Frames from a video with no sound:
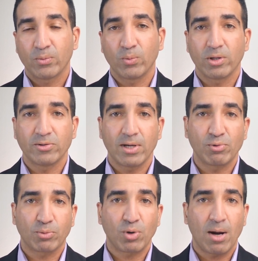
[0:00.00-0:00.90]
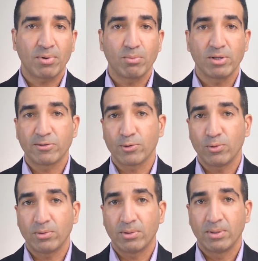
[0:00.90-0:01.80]
Will the subject property be
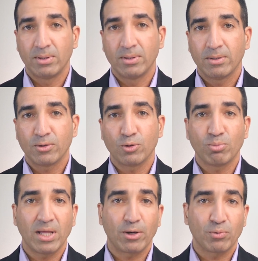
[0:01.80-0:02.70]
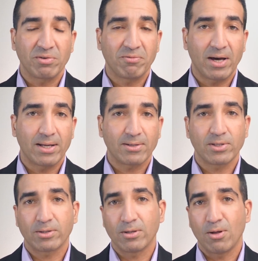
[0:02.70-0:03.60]
sold? Do you plan to refinance
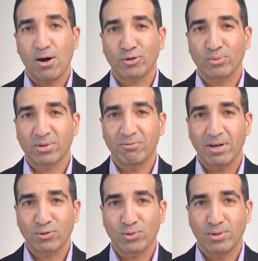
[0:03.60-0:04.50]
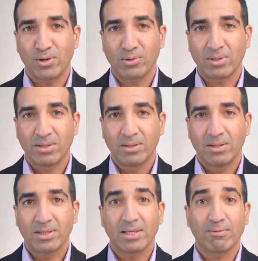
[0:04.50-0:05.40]
into a long-term conventional loan?
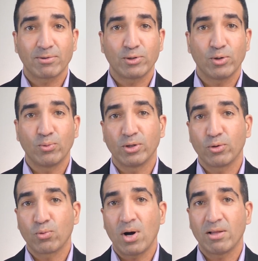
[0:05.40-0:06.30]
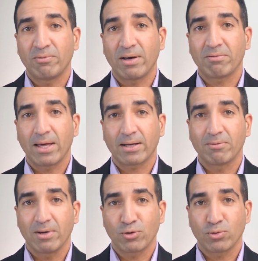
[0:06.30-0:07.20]
If so, will you qualify for that
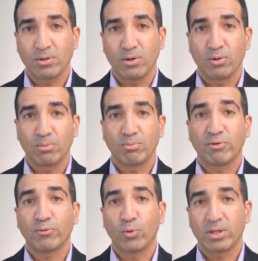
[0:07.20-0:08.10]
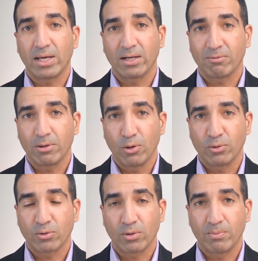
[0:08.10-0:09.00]
conventional loan before the end of the loan
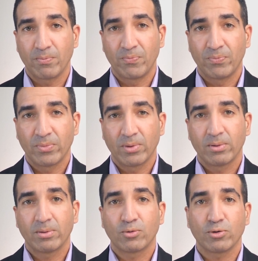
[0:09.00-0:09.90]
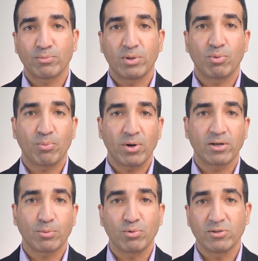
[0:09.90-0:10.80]
term? Just be
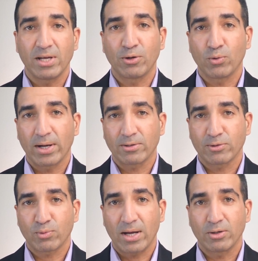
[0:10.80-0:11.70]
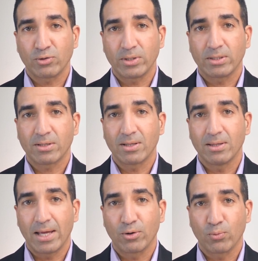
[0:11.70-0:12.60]
prepared to present your exit strategy to the
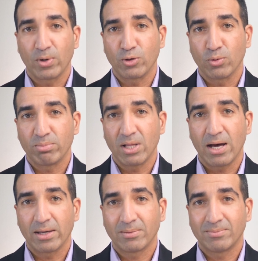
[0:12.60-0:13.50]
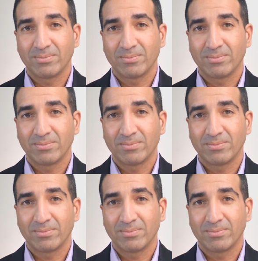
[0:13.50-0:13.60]
lender when you apply.